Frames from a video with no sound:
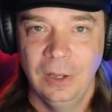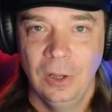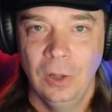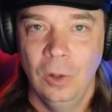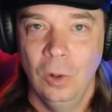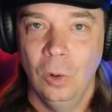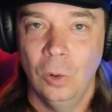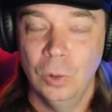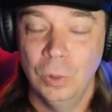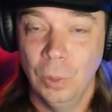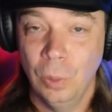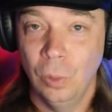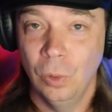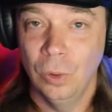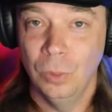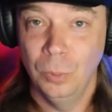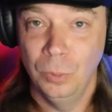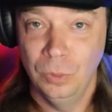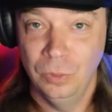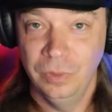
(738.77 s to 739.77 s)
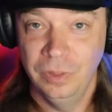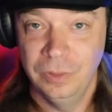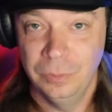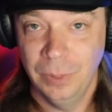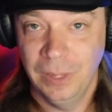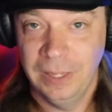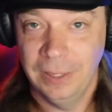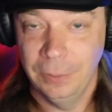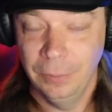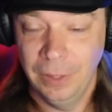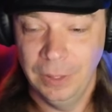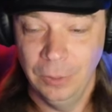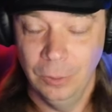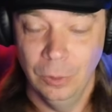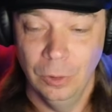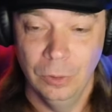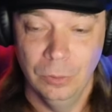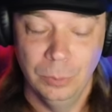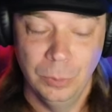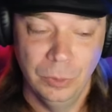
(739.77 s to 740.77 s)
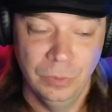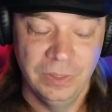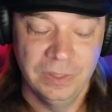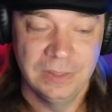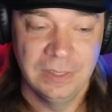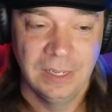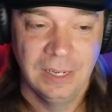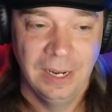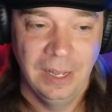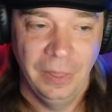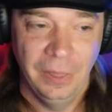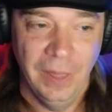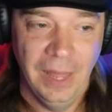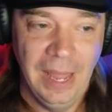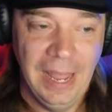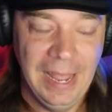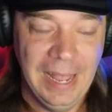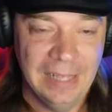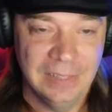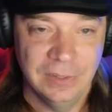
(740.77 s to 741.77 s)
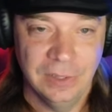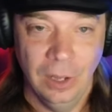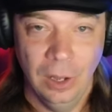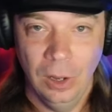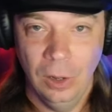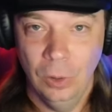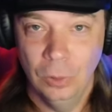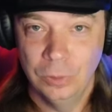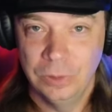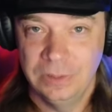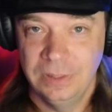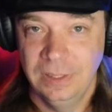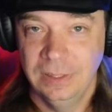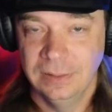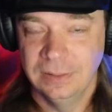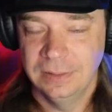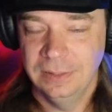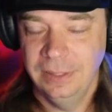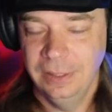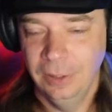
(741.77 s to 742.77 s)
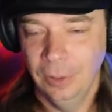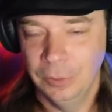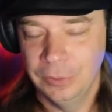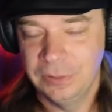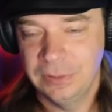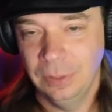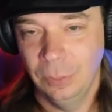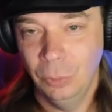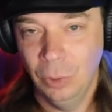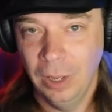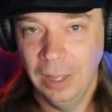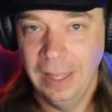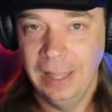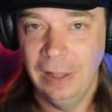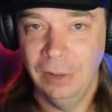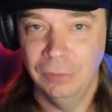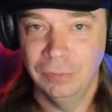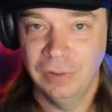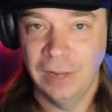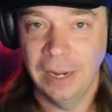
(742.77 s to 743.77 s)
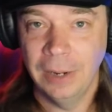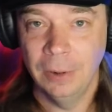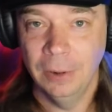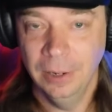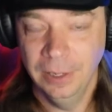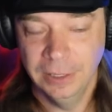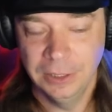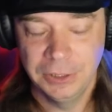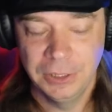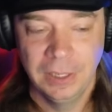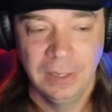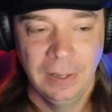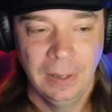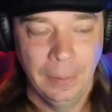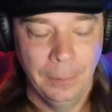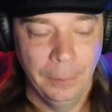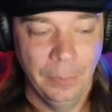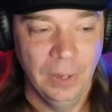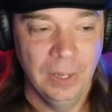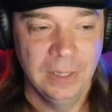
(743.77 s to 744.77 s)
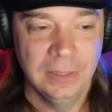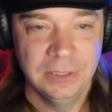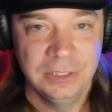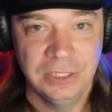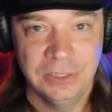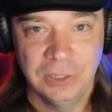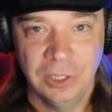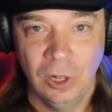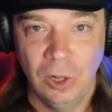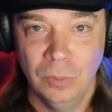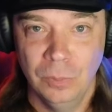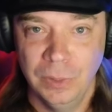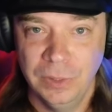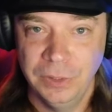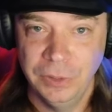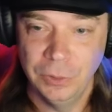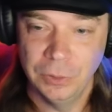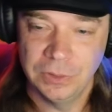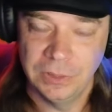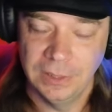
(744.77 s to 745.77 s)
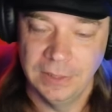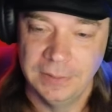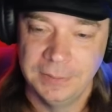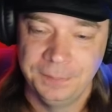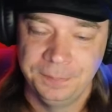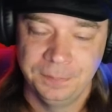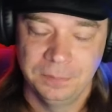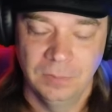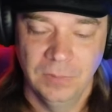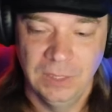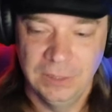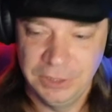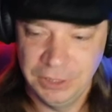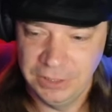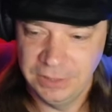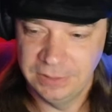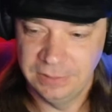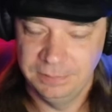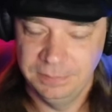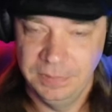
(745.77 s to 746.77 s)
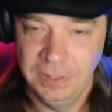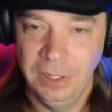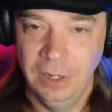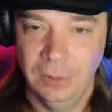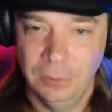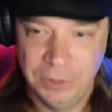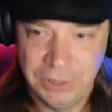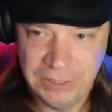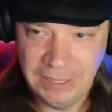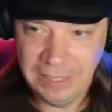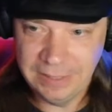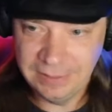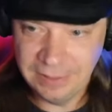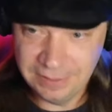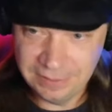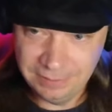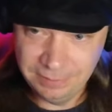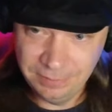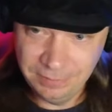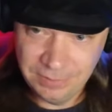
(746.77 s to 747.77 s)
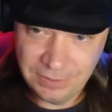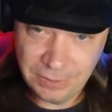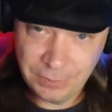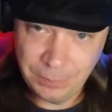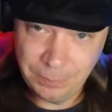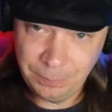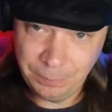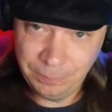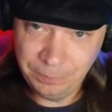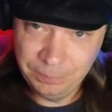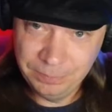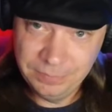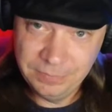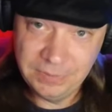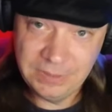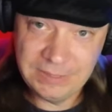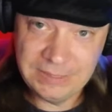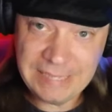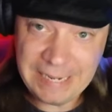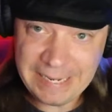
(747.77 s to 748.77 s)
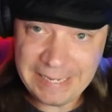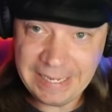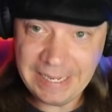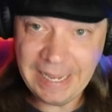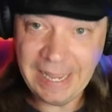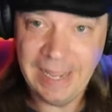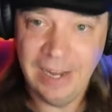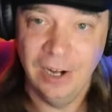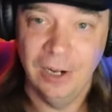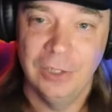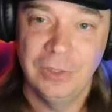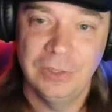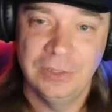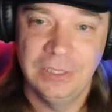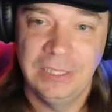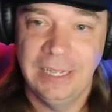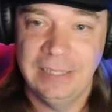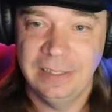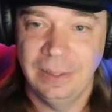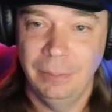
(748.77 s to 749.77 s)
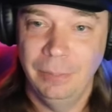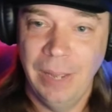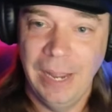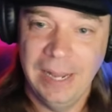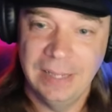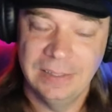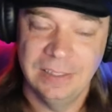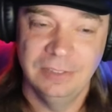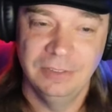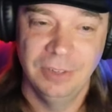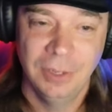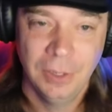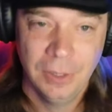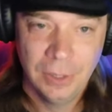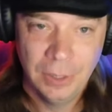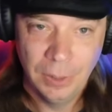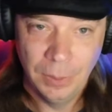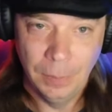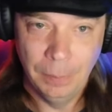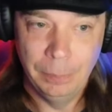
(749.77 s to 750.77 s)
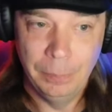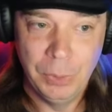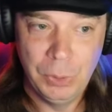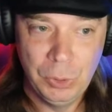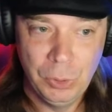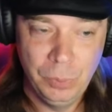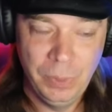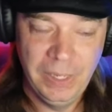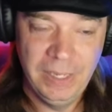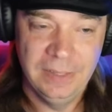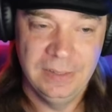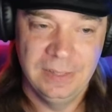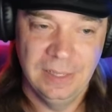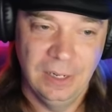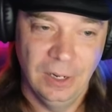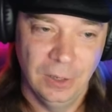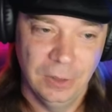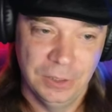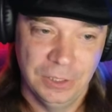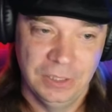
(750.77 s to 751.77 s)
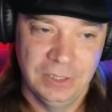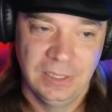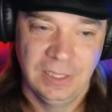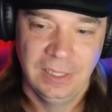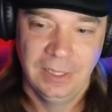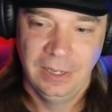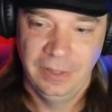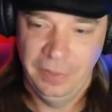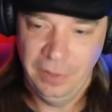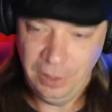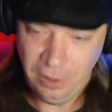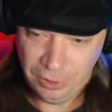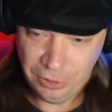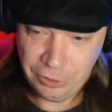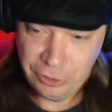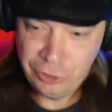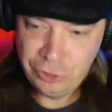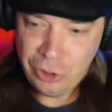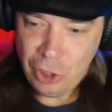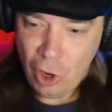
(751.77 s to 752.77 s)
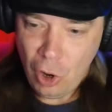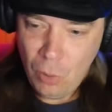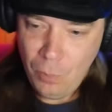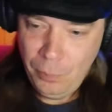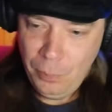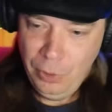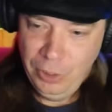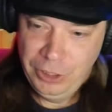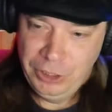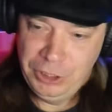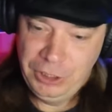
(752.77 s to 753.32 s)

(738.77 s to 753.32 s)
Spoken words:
old horror movies, black and white horror movies, that has a host that's, you know, somewhat Elvira-ish, but she's called Medusa. And she's, you know, she's got the snaky hairs and she got the massive boobies that are just, that are so pushed